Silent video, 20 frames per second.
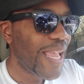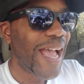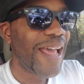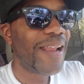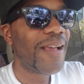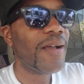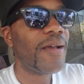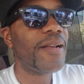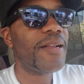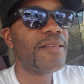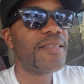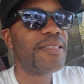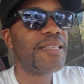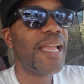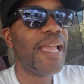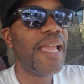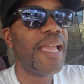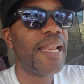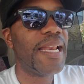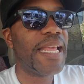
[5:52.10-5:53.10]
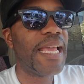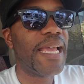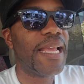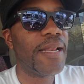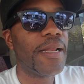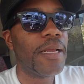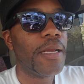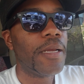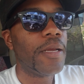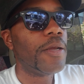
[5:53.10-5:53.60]
got to understand that,
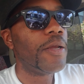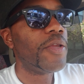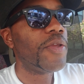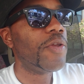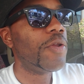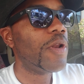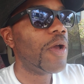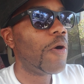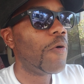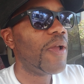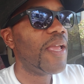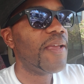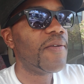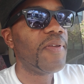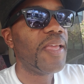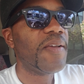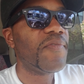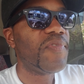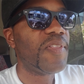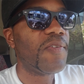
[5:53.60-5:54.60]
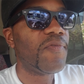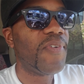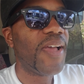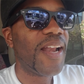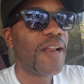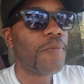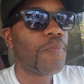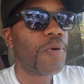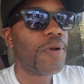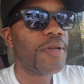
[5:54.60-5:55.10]
you know, if, if
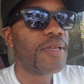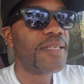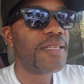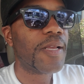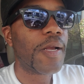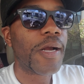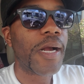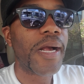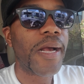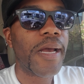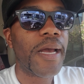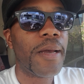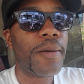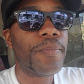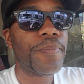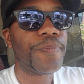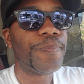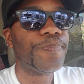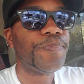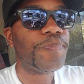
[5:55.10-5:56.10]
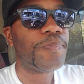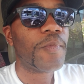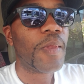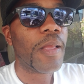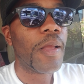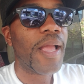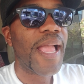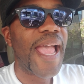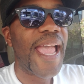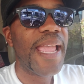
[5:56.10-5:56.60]
developers, um,
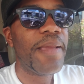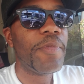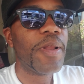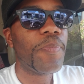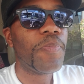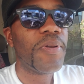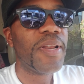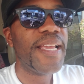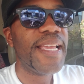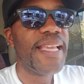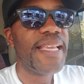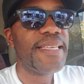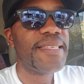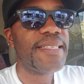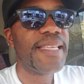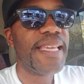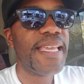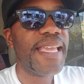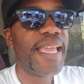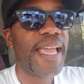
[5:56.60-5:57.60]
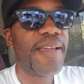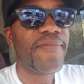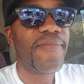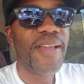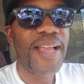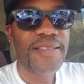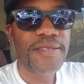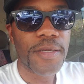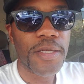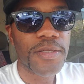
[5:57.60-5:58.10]
aim to please the
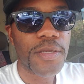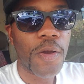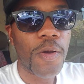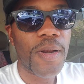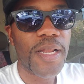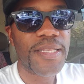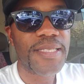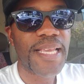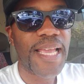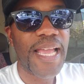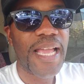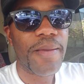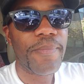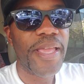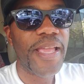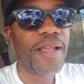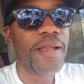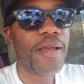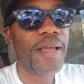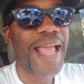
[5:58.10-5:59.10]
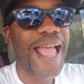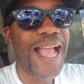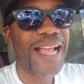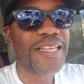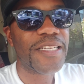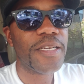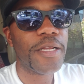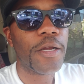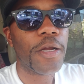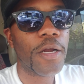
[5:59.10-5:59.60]
investors all the time, it could
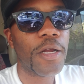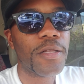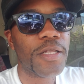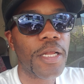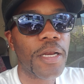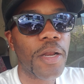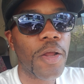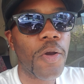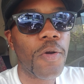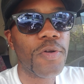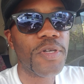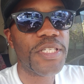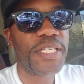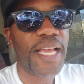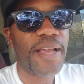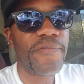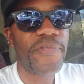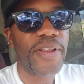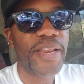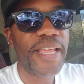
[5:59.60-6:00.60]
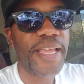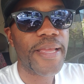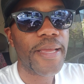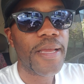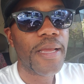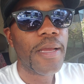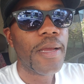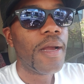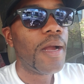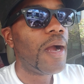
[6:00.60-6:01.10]
actually hurt the longevity
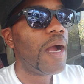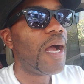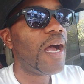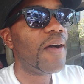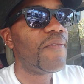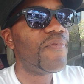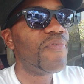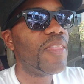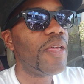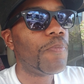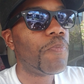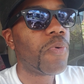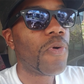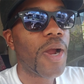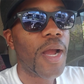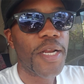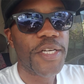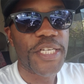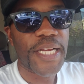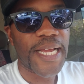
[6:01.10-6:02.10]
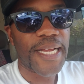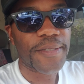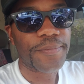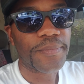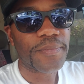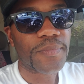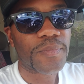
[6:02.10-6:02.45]
of the project.